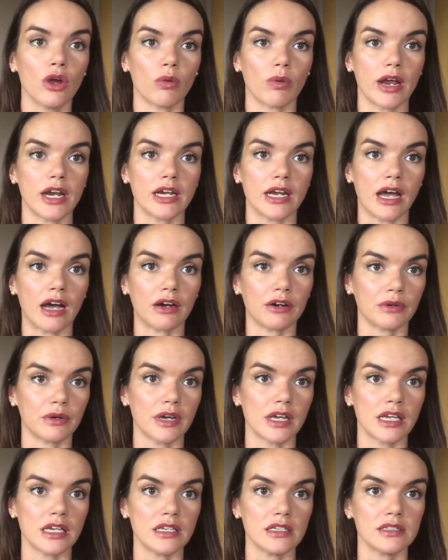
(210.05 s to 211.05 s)
right now
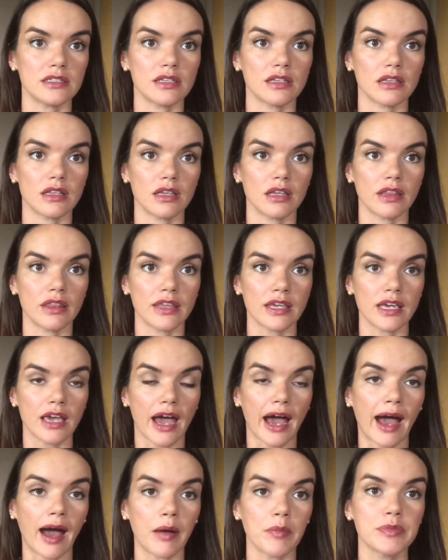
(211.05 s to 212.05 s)
is the
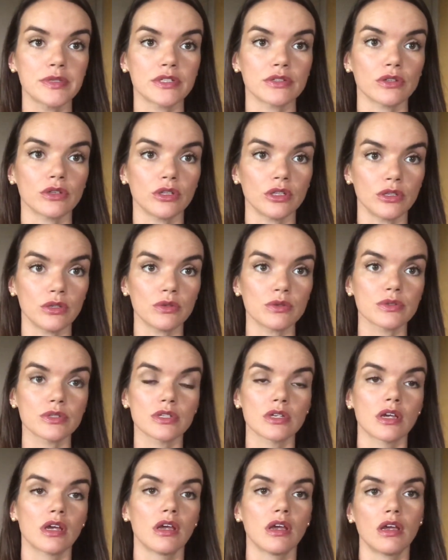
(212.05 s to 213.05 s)

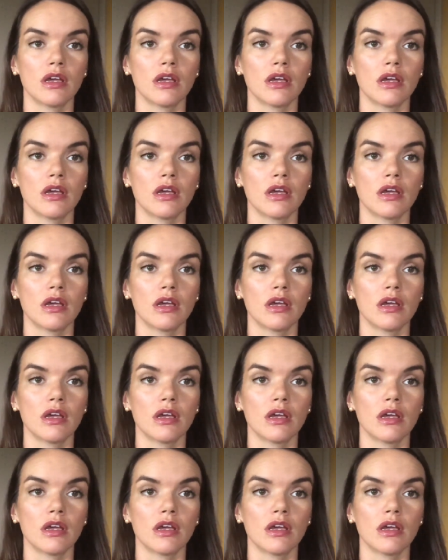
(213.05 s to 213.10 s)
absolute